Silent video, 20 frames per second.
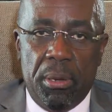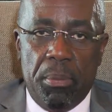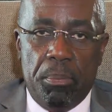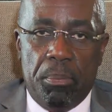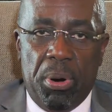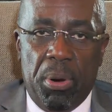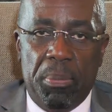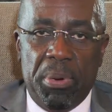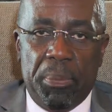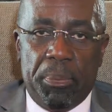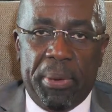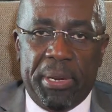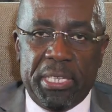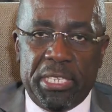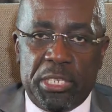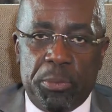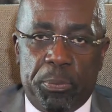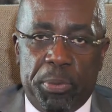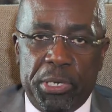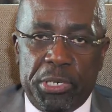Public
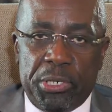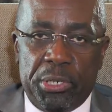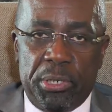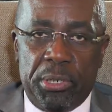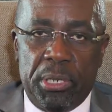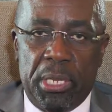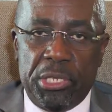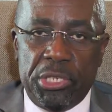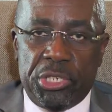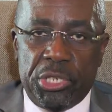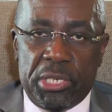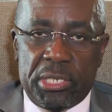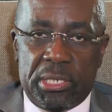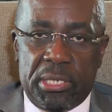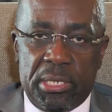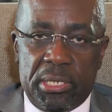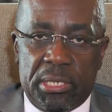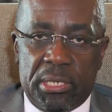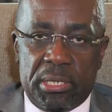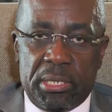Participation and
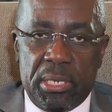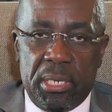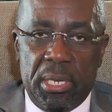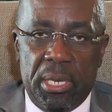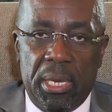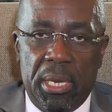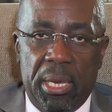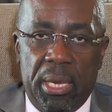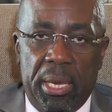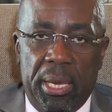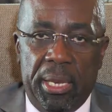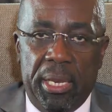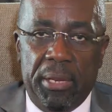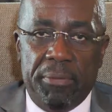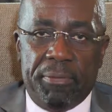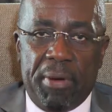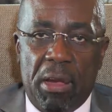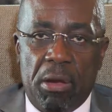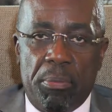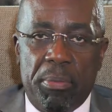Justice in
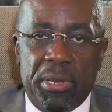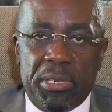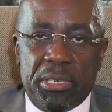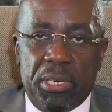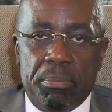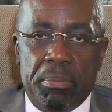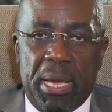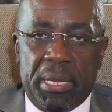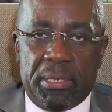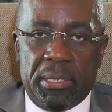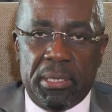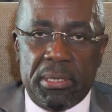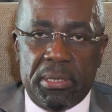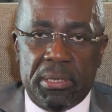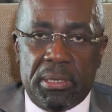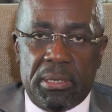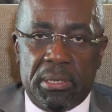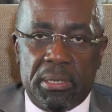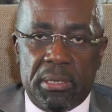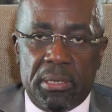Environmental
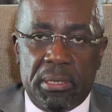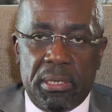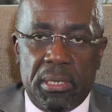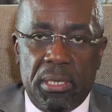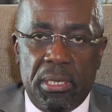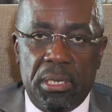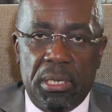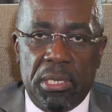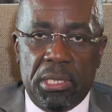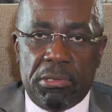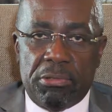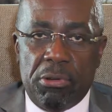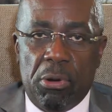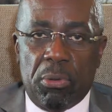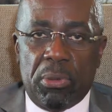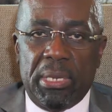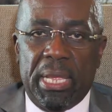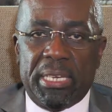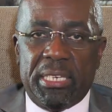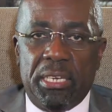Matters
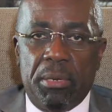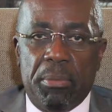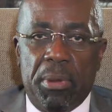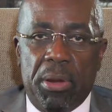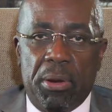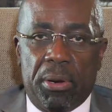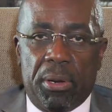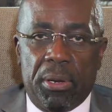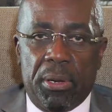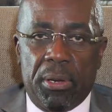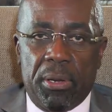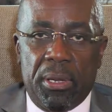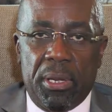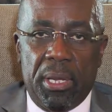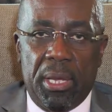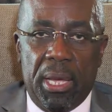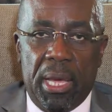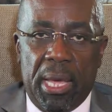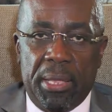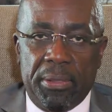throughout Latin America
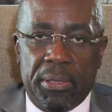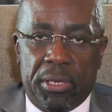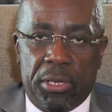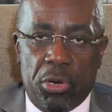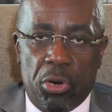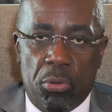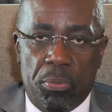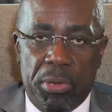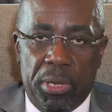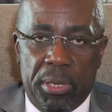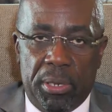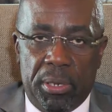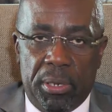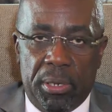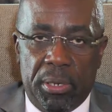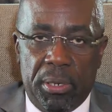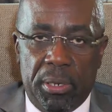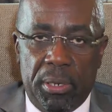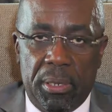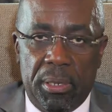and the Caribbean,
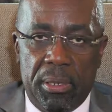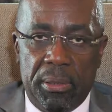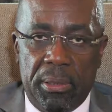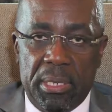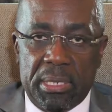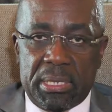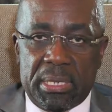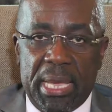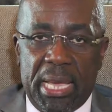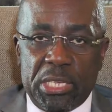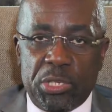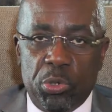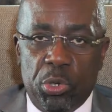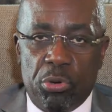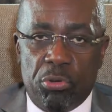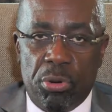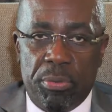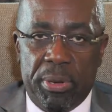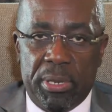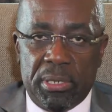the Escazú
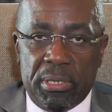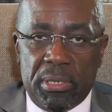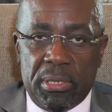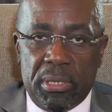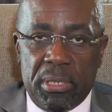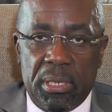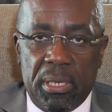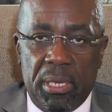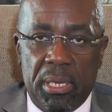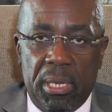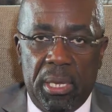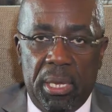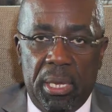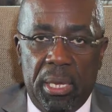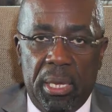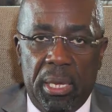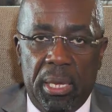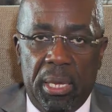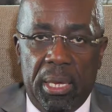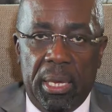Agreement,
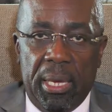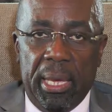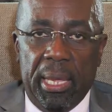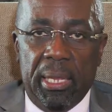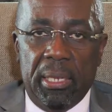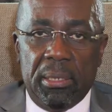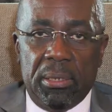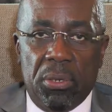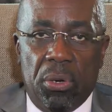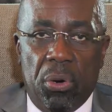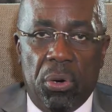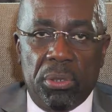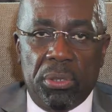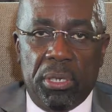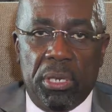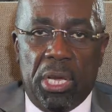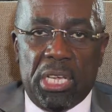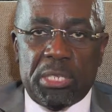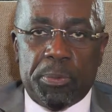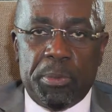held under
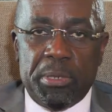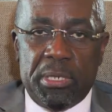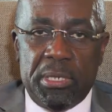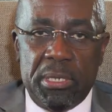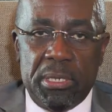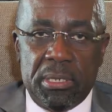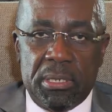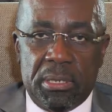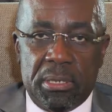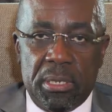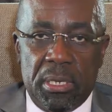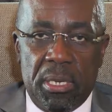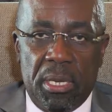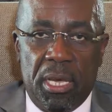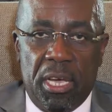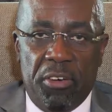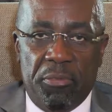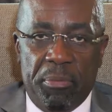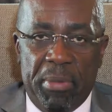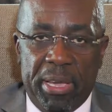the auspices
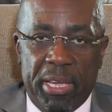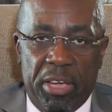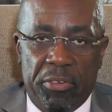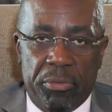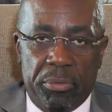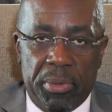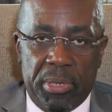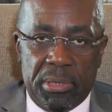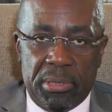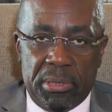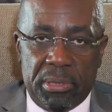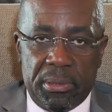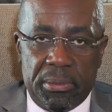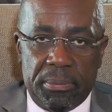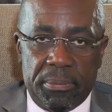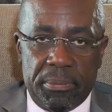of my government.